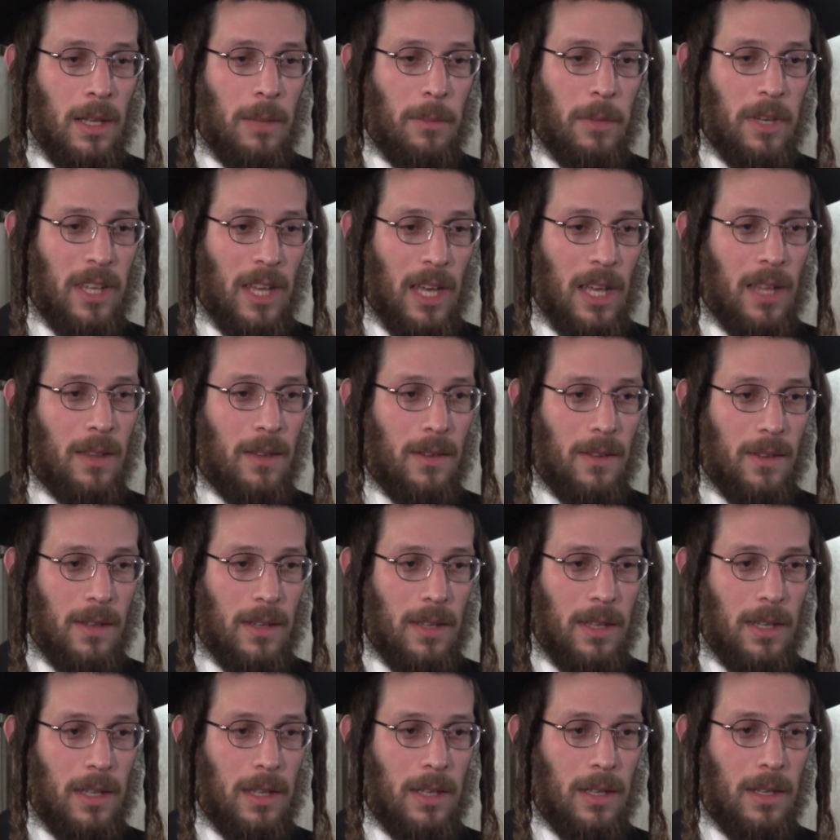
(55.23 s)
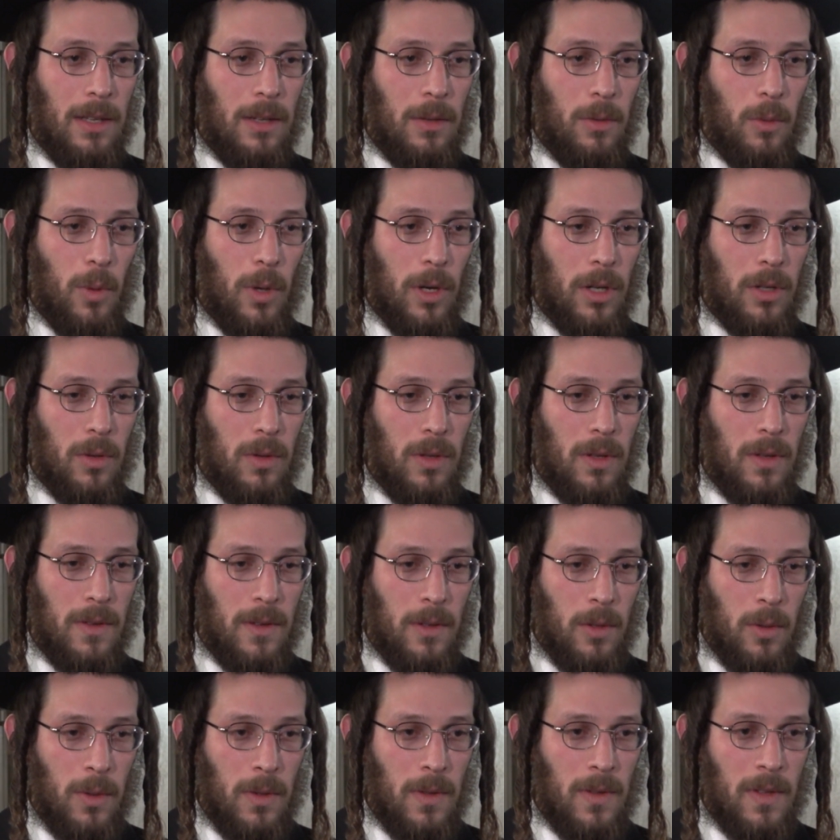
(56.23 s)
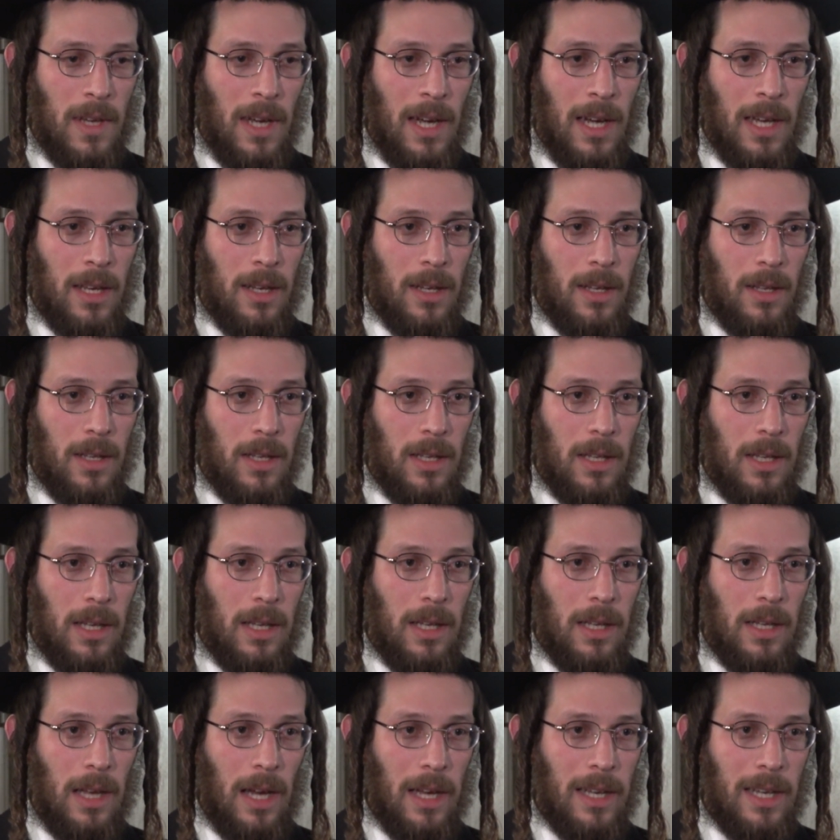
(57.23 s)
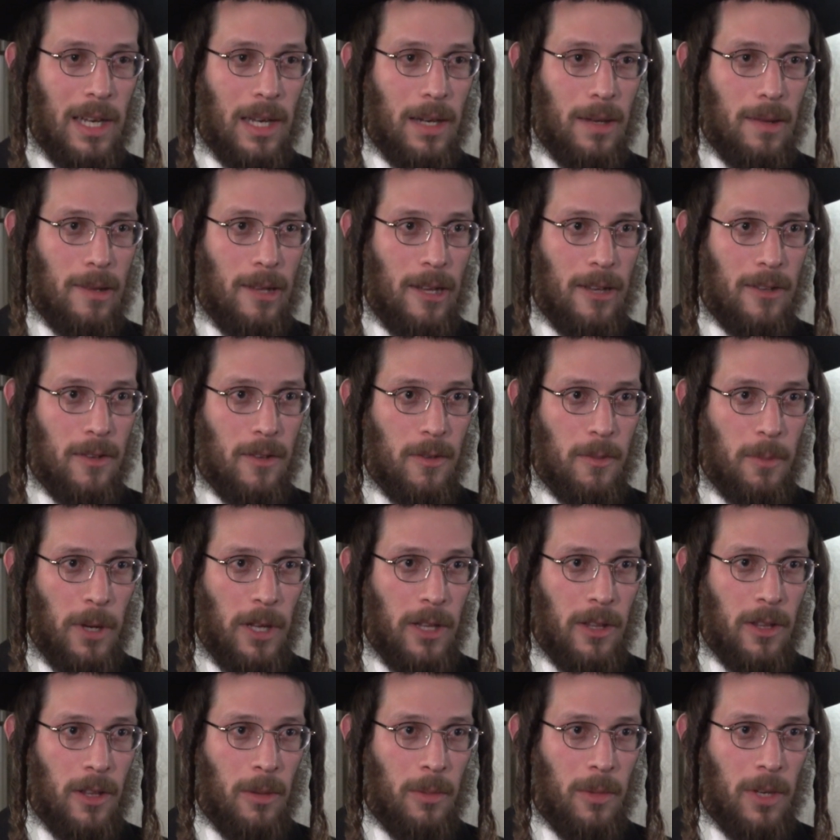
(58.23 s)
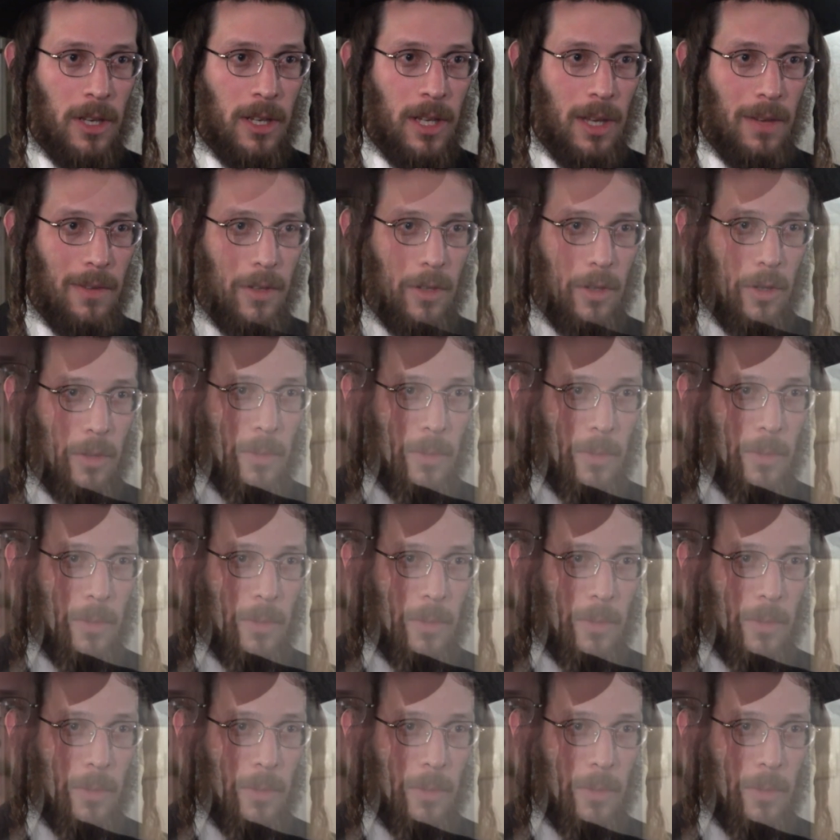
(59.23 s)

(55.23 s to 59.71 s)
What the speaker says: At the end, he walked to his car, I got his license plate number, I gave it to